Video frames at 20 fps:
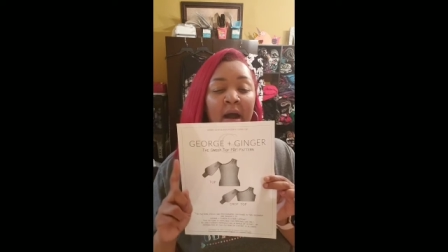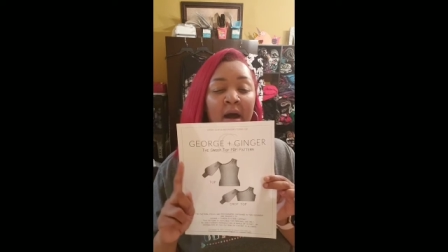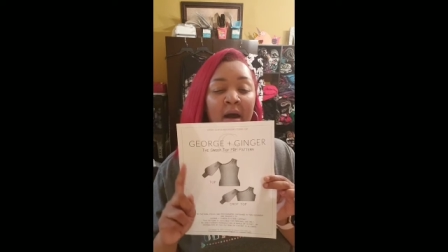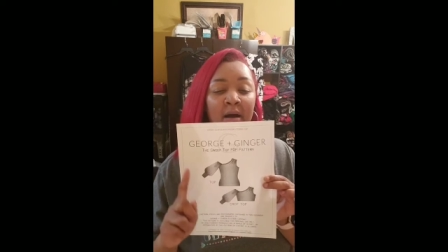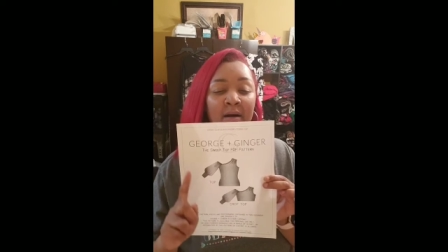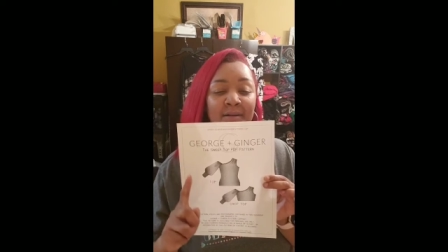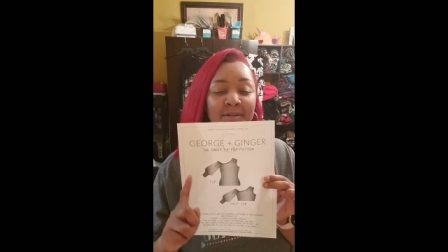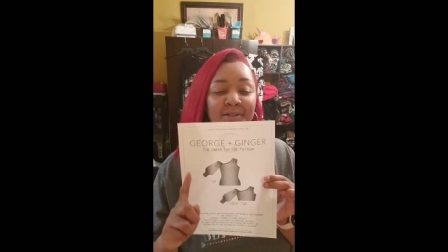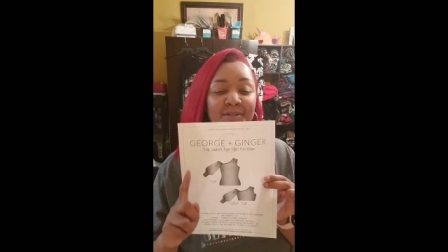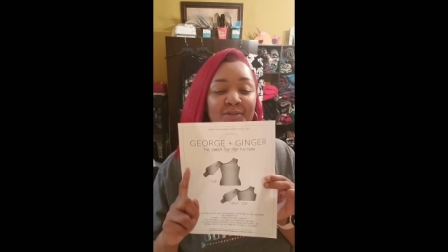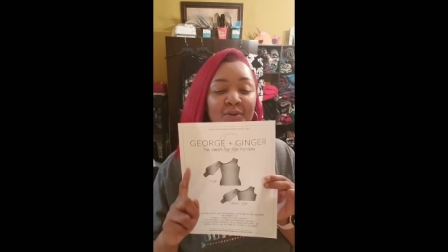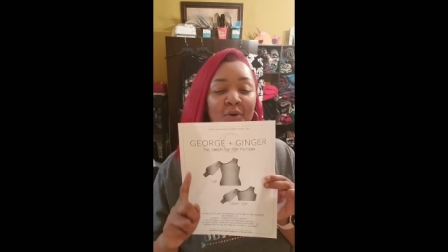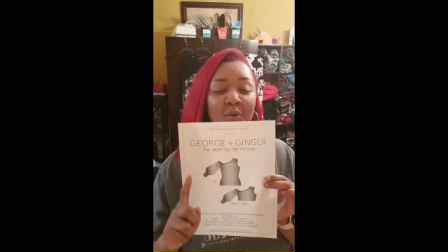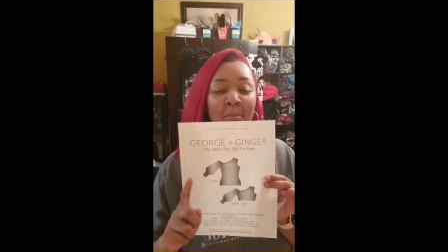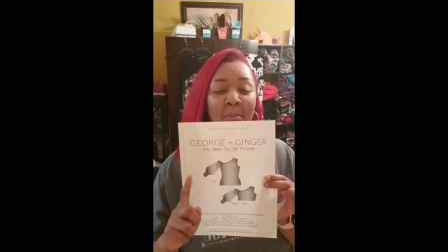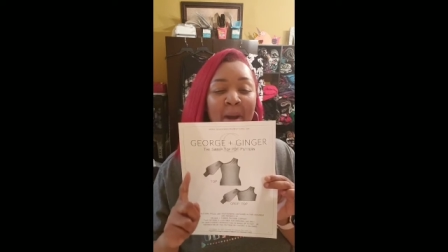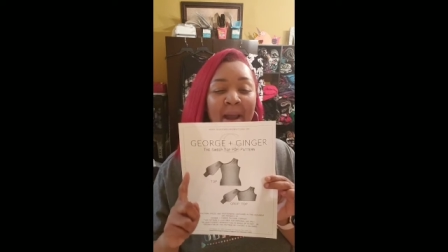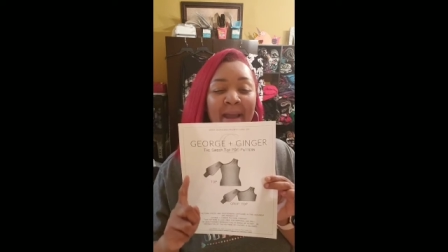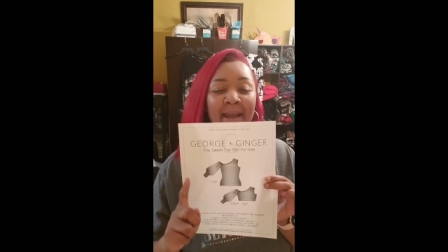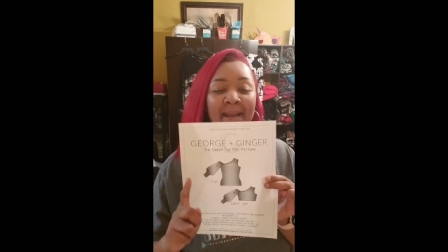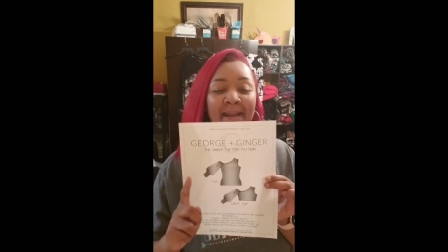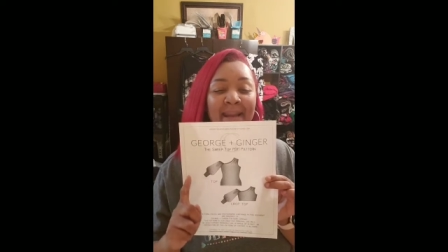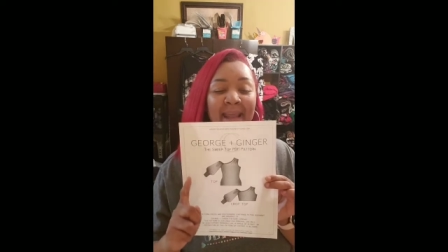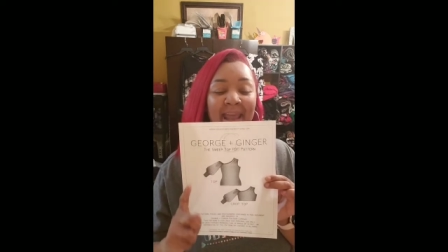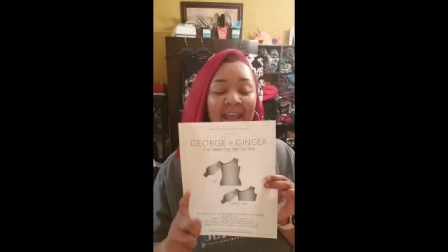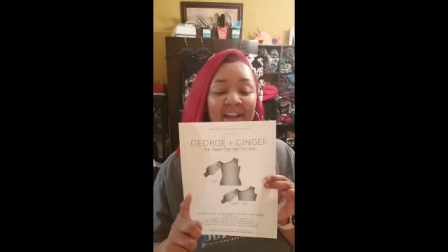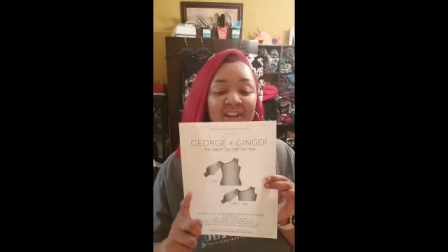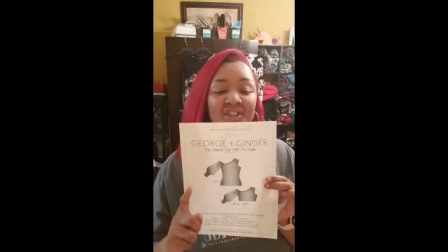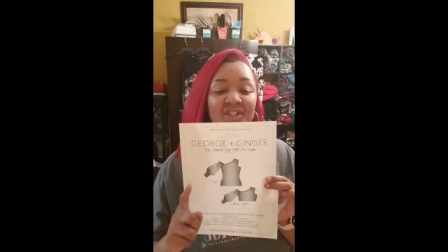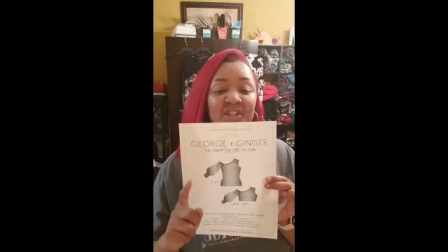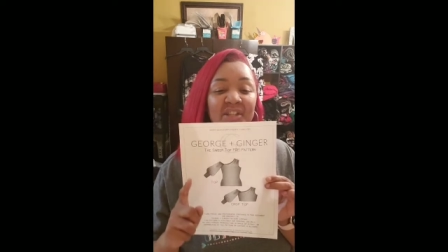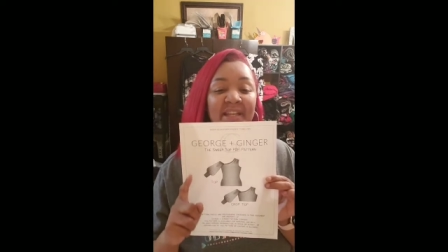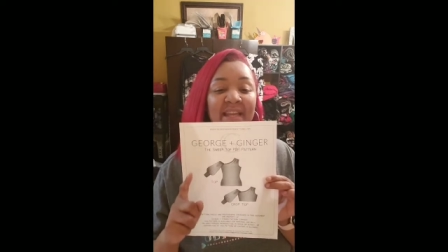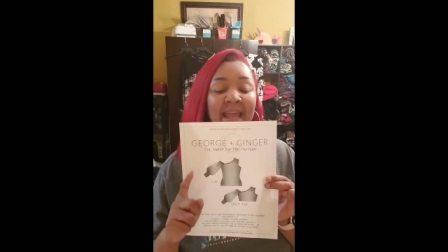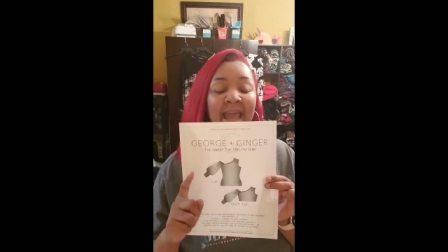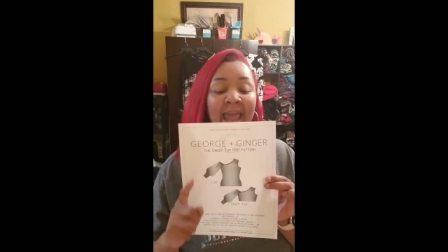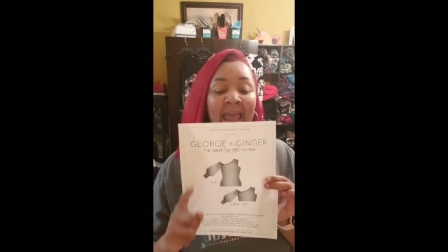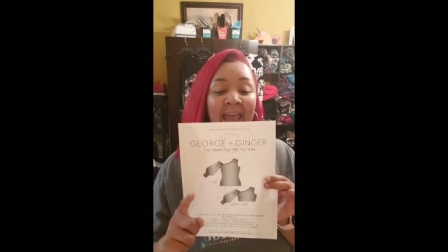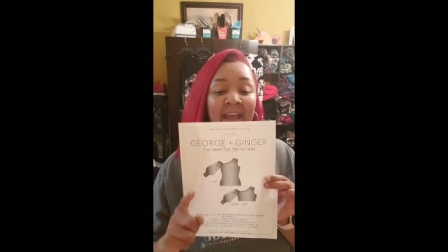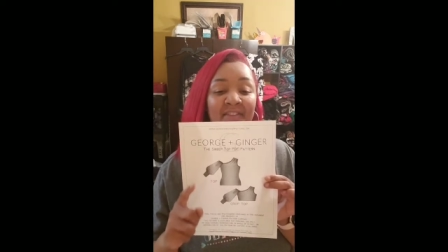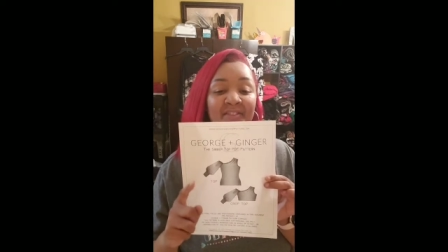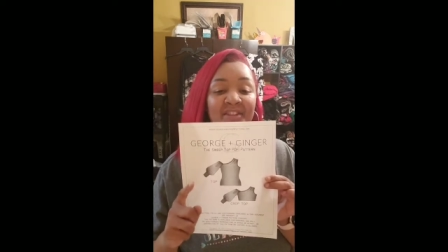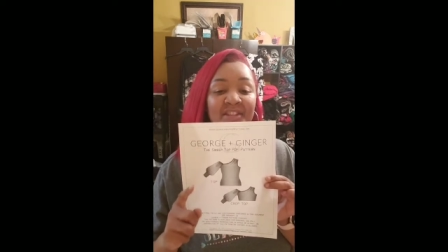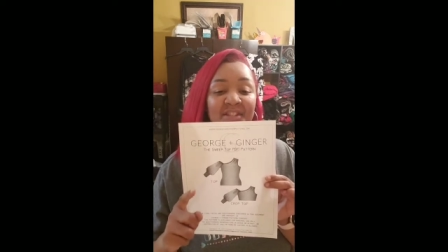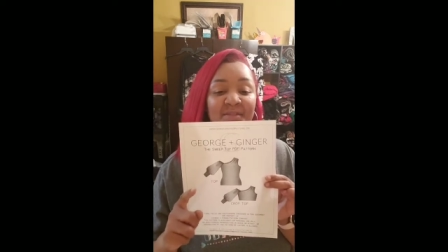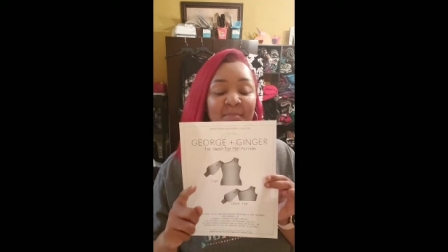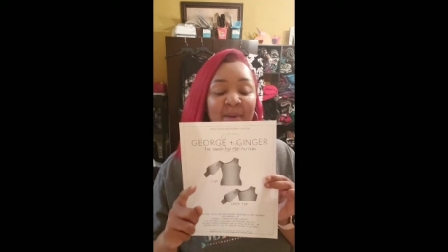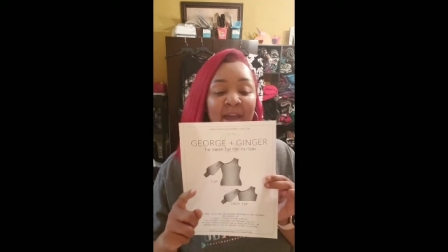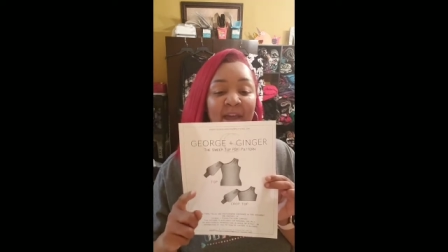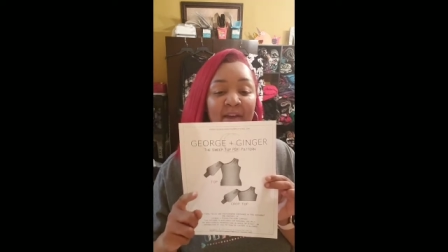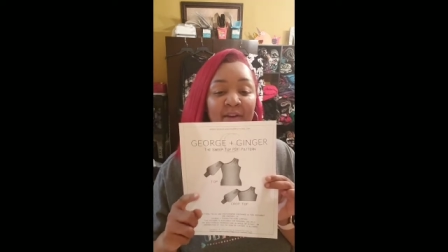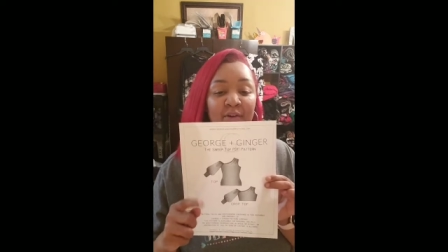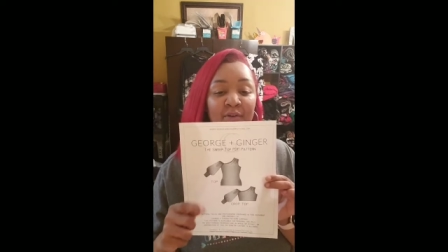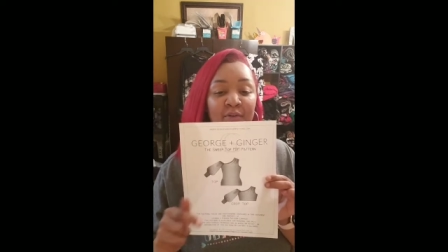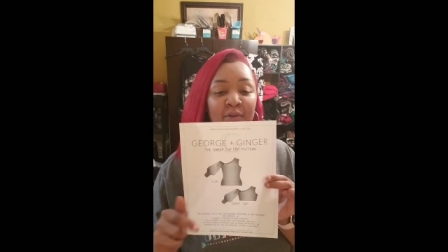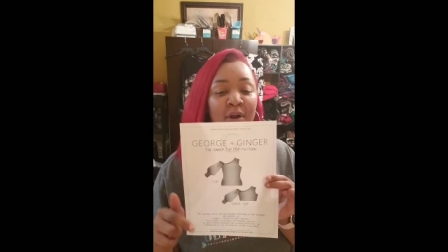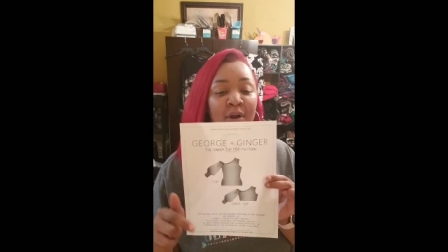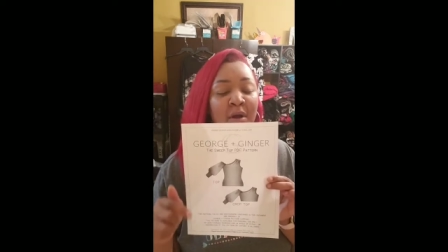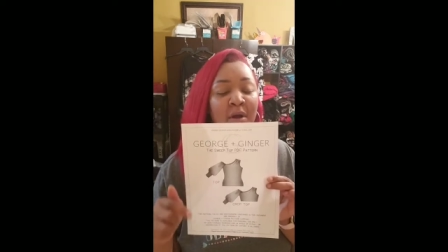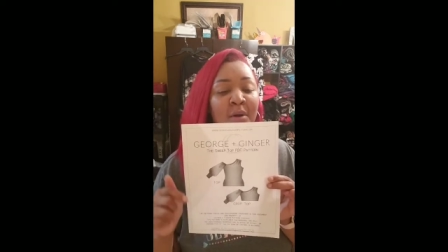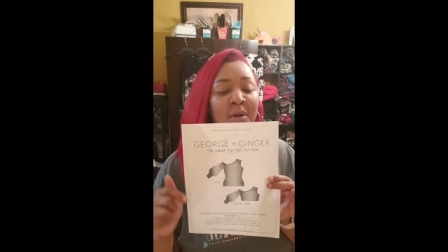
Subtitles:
also might actually hack this pattern.